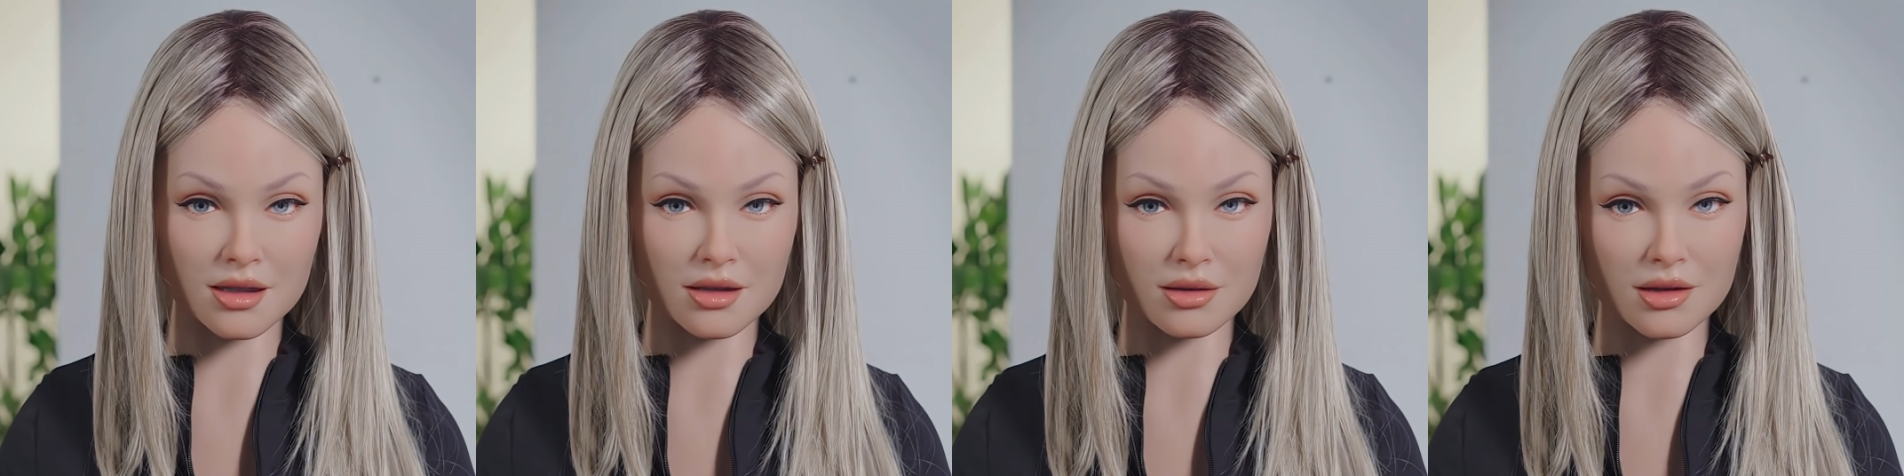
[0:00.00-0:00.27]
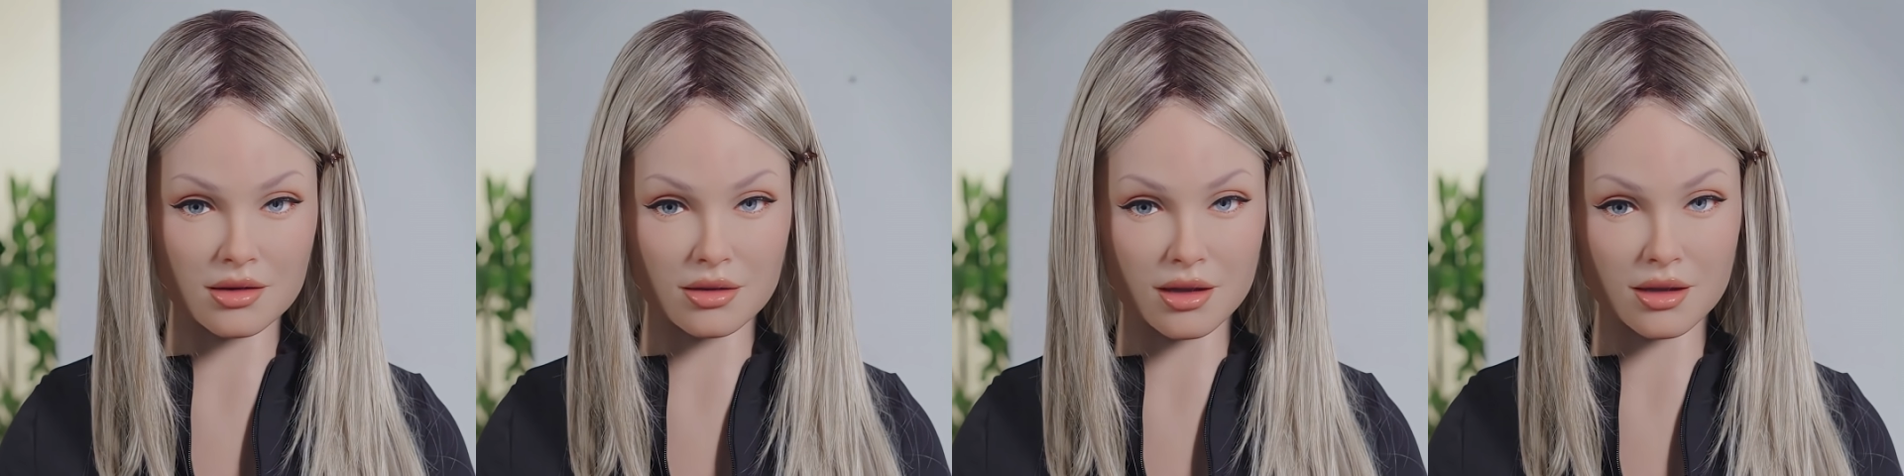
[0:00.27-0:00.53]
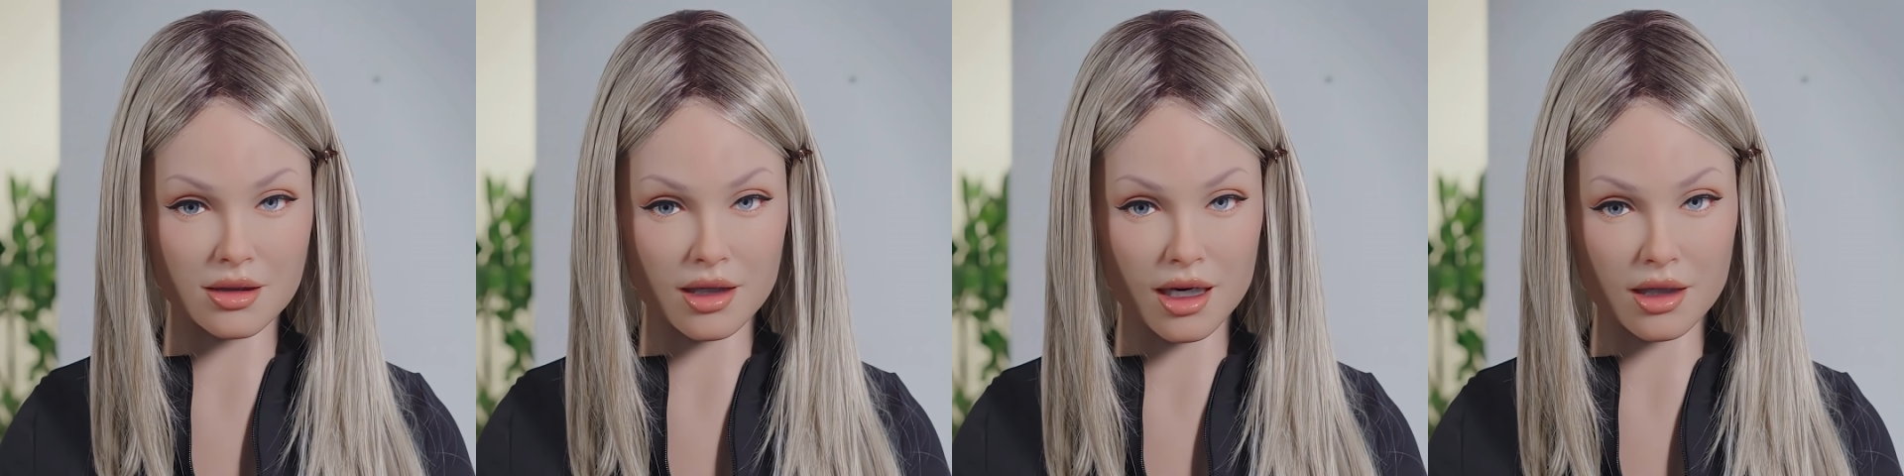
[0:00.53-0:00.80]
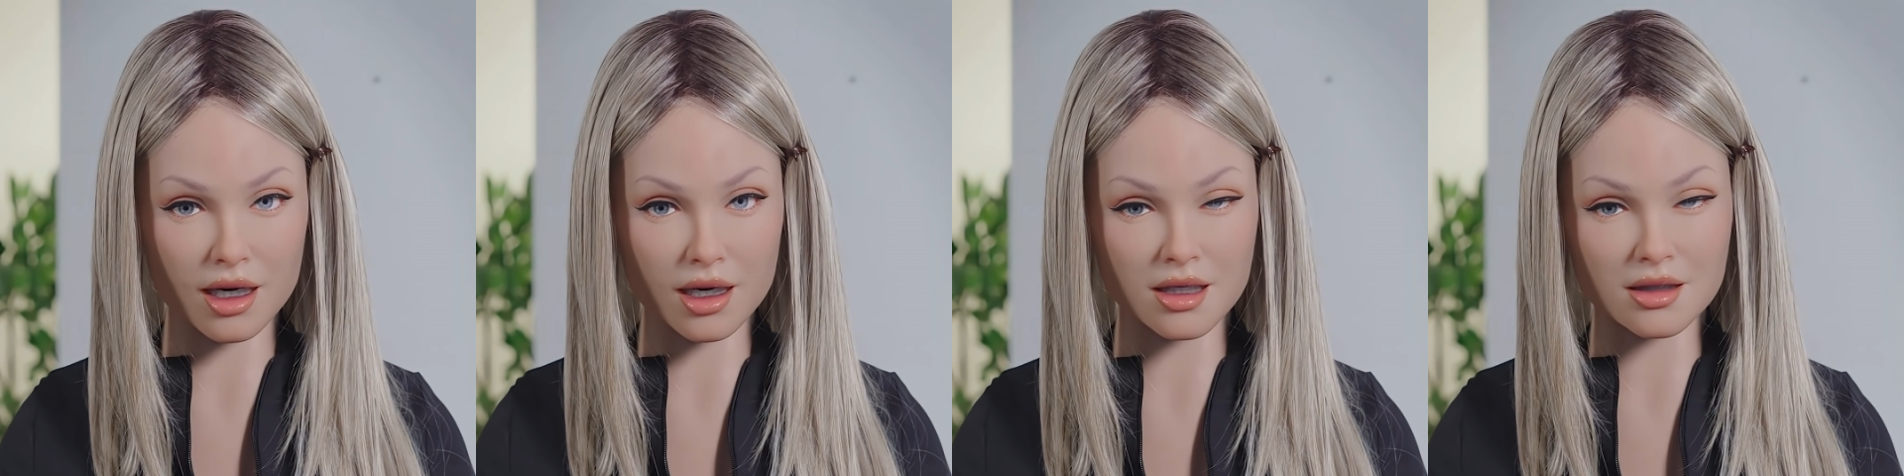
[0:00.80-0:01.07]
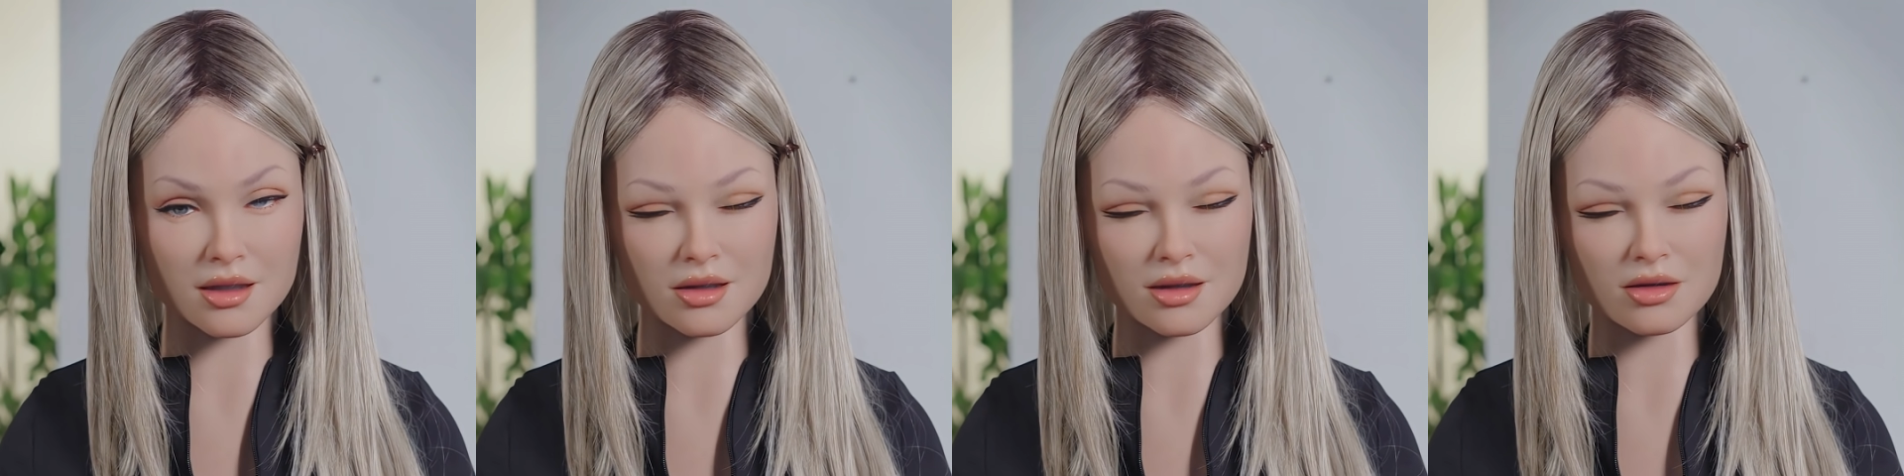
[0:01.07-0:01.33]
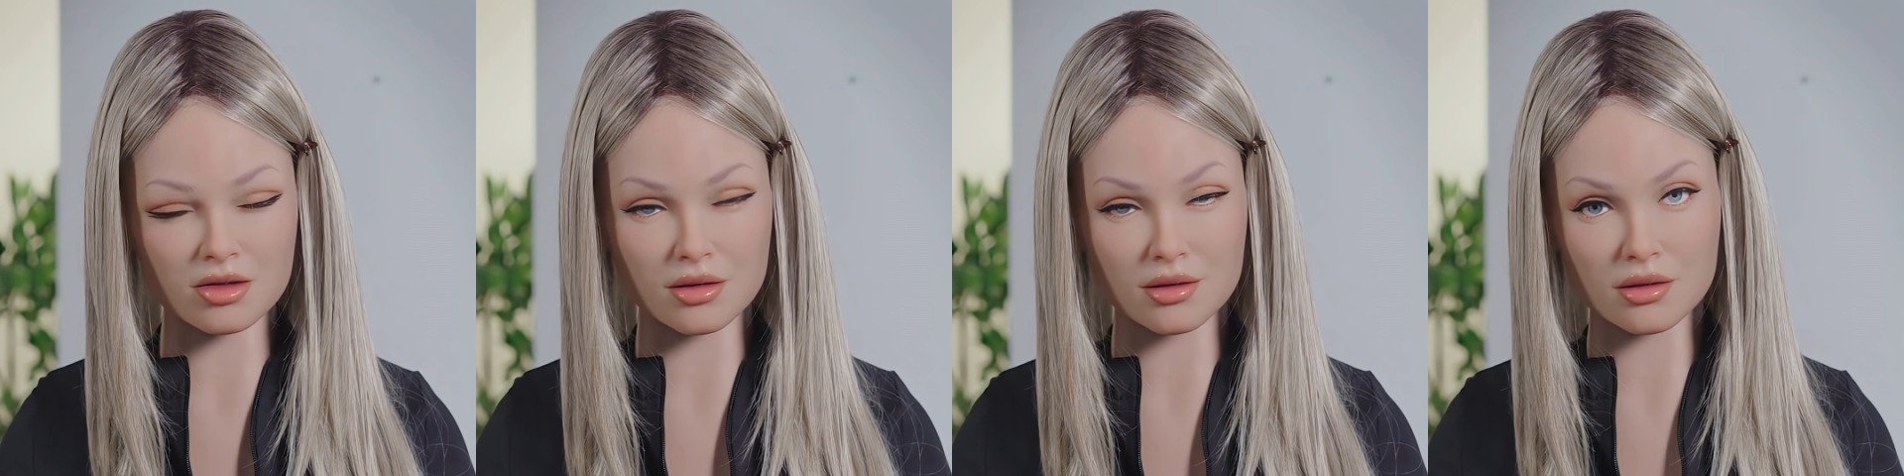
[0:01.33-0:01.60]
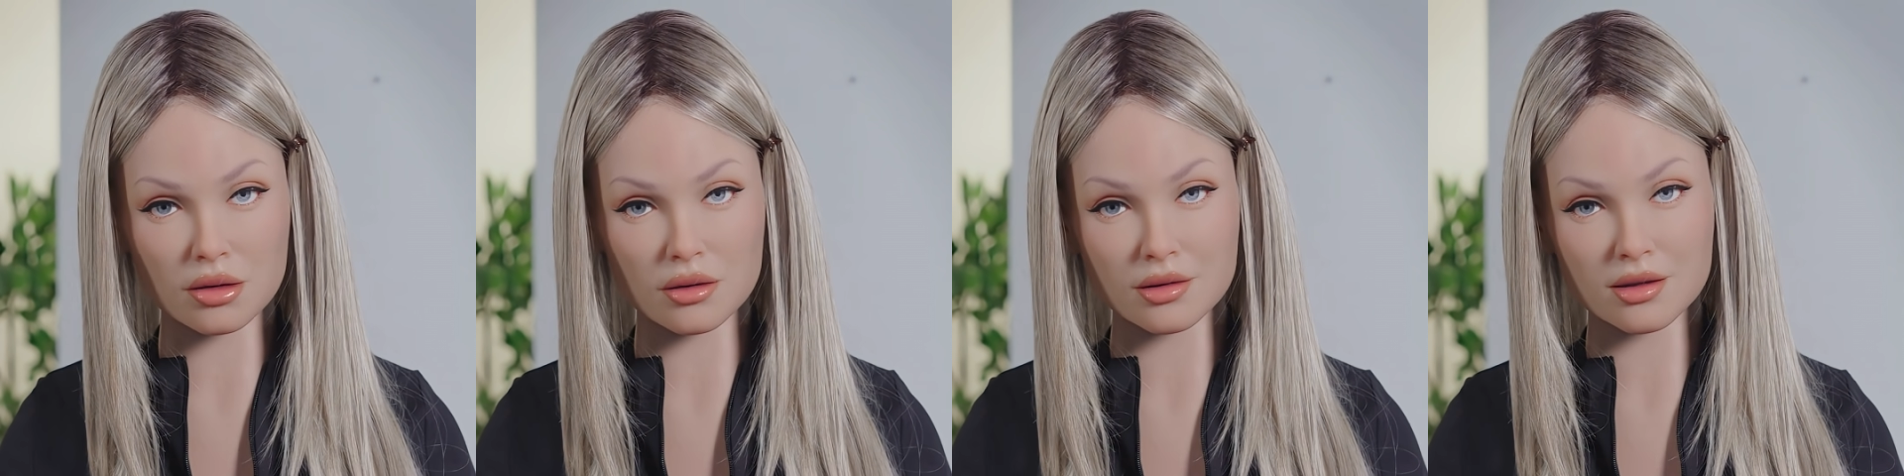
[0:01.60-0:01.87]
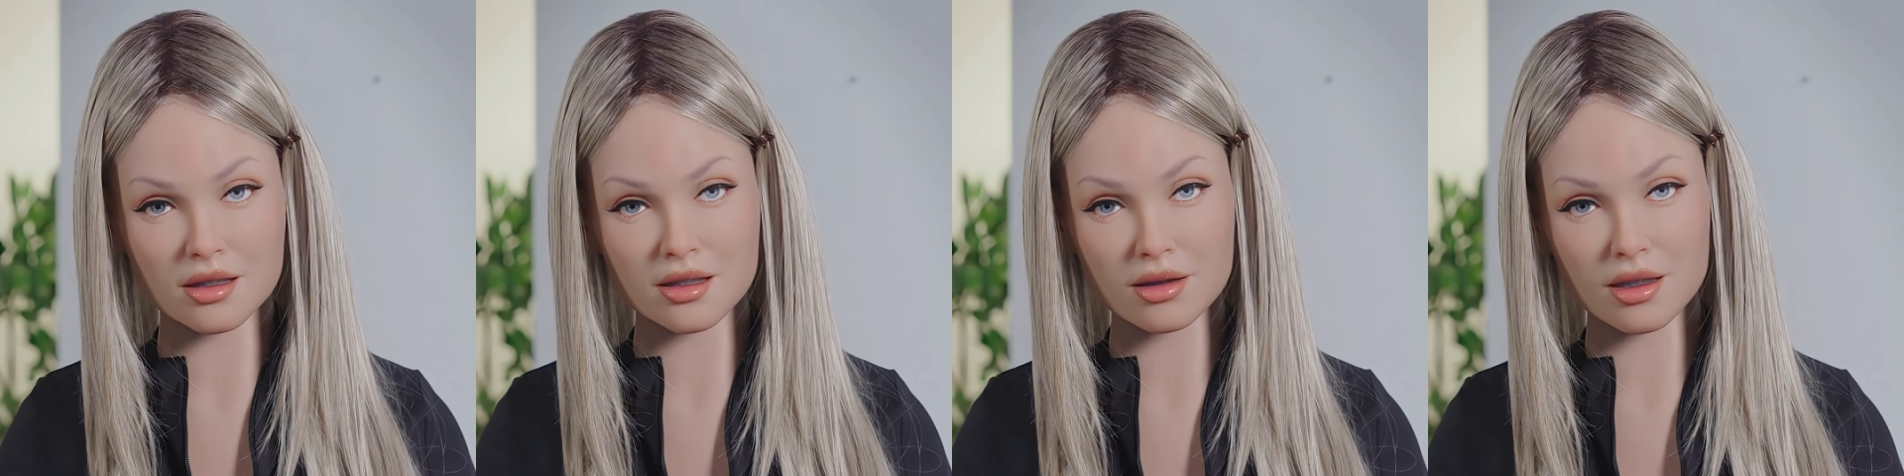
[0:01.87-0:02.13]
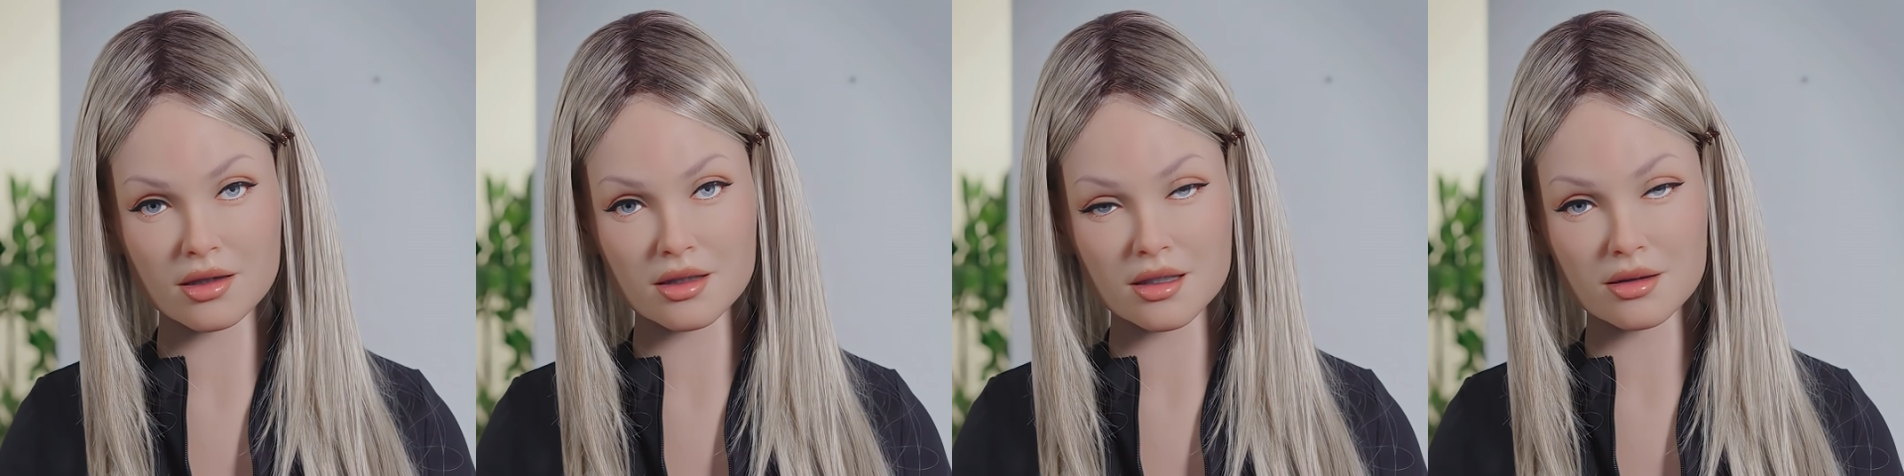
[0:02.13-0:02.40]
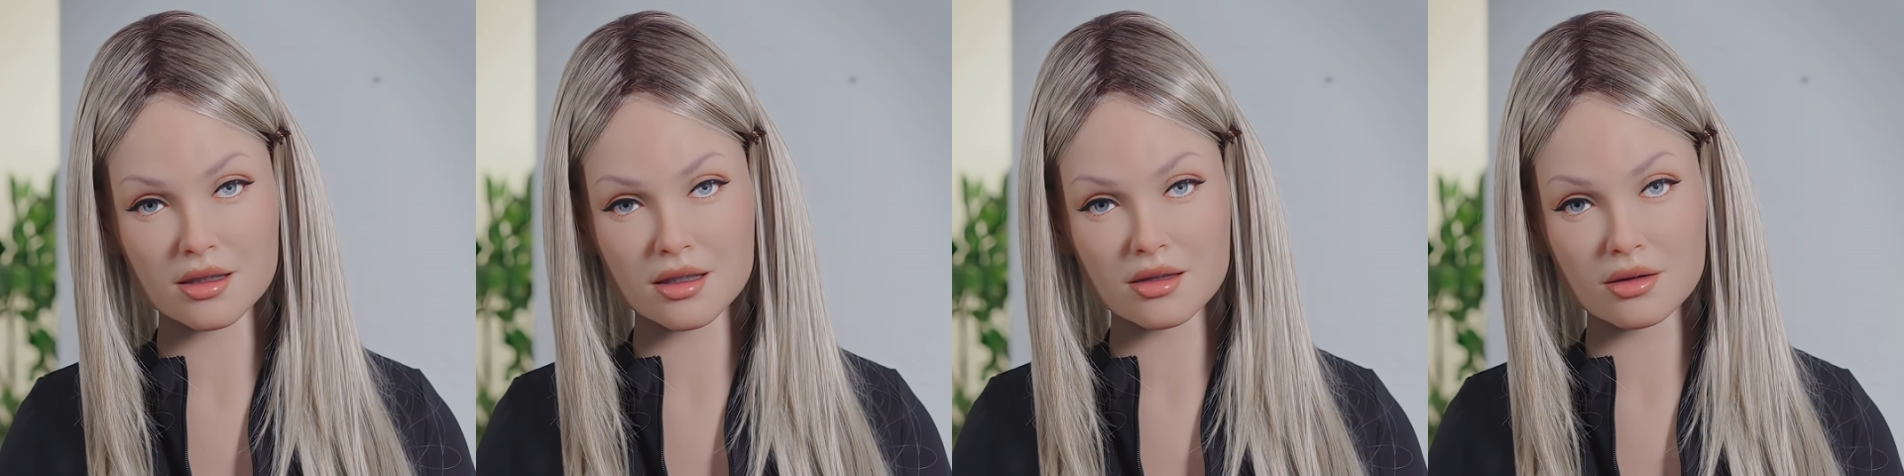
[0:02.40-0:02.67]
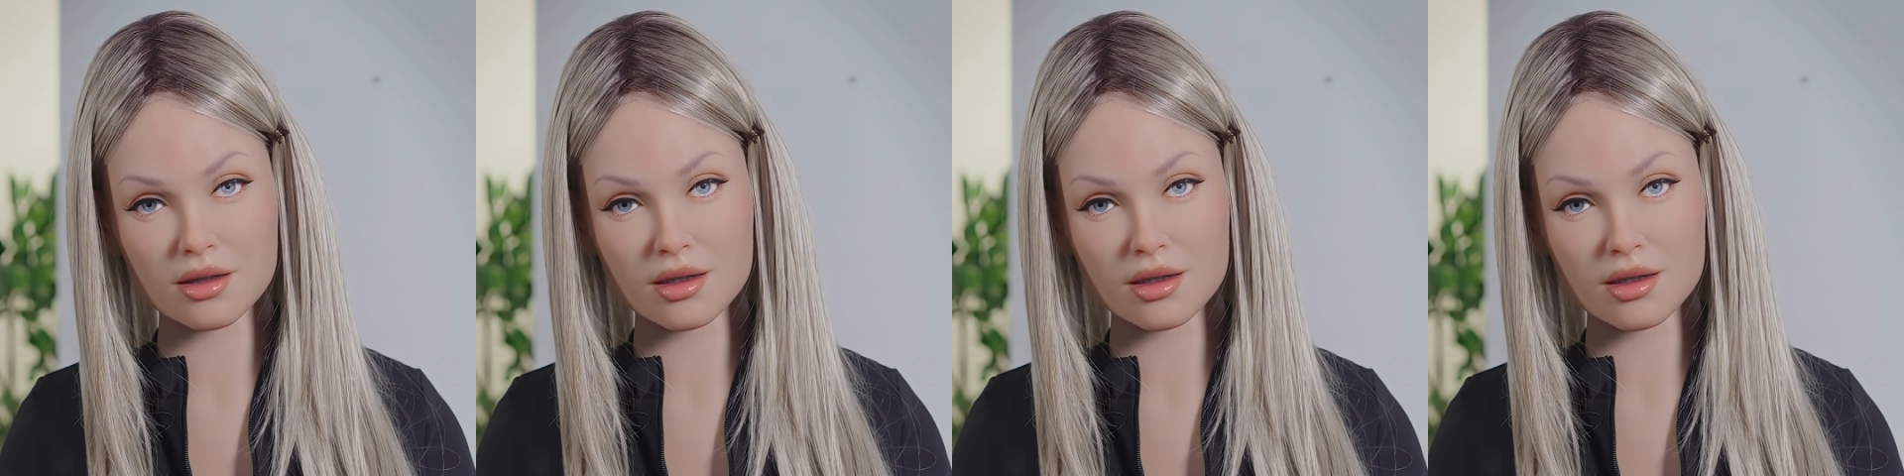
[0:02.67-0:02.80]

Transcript: and engaging interactions to make our conversations